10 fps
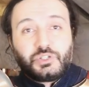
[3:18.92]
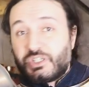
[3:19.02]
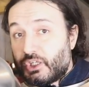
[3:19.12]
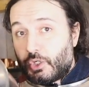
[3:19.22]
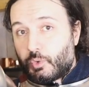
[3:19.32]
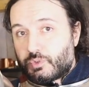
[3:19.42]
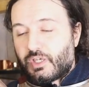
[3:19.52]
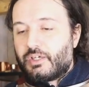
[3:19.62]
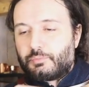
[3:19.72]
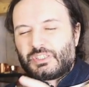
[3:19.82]
was in
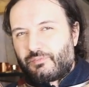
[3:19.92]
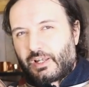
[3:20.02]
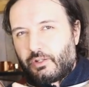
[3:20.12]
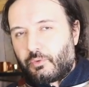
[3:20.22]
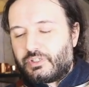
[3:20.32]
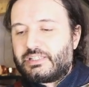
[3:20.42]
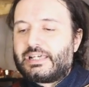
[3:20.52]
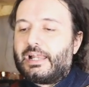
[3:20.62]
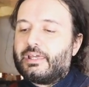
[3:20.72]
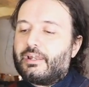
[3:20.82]
use, specifically Northern
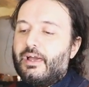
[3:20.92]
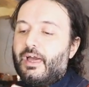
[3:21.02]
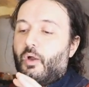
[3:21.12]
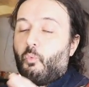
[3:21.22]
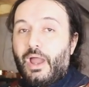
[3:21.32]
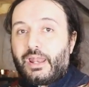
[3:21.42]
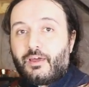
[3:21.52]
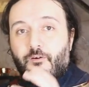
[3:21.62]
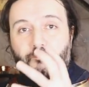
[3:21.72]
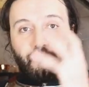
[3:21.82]
Italian,
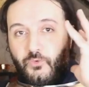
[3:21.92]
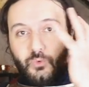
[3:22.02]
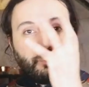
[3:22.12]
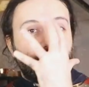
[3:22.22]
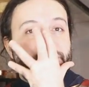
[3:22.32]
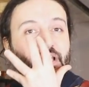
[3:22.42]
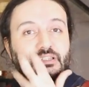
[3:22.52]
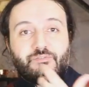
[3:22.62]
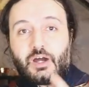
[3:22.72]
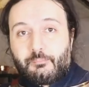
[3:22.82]
when full
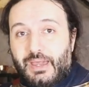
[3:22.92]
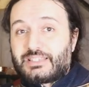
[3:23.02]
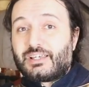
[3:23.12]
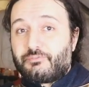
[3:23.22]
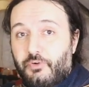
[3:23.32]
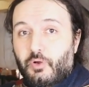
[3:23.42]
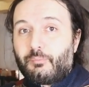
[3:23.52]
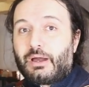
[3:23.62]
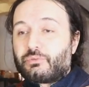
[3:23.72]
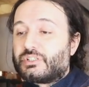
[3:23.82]
protective armets and
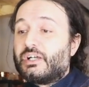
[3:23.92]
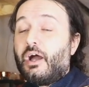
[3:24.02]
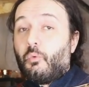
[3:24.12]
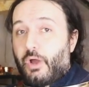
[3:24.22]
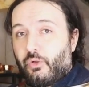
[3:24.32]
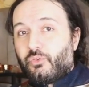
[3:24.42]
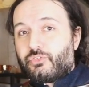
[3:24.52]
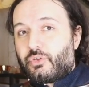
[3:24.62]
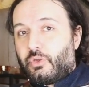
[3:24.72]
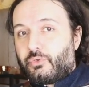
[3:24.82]
frogmouths were
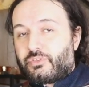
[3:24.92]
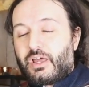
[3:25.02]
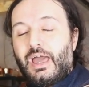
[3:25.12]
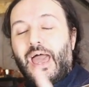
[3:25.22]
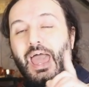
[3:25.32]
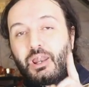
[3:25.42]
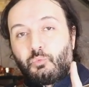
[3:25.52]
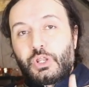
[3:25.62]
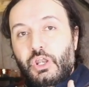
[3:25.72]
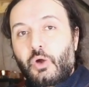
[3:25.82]
also used.
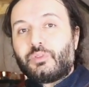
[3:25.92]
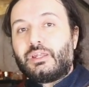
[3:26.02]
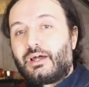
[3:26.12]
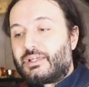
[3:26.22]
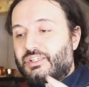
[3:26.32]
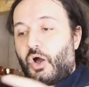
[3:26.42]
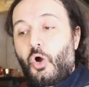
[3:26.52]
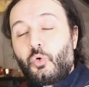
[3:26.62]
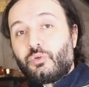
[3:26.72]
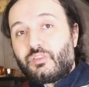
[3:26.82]
And we know that knights
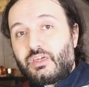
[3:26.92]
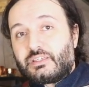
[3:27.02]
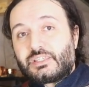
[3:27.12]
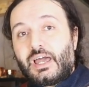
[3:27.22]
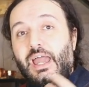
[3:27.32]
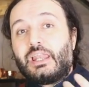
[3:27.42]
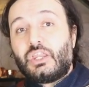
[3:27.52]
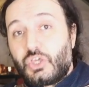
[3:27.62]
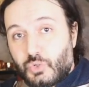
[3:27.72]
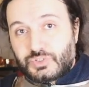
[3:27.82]
owned this
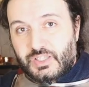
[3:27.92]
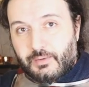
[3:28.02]
and used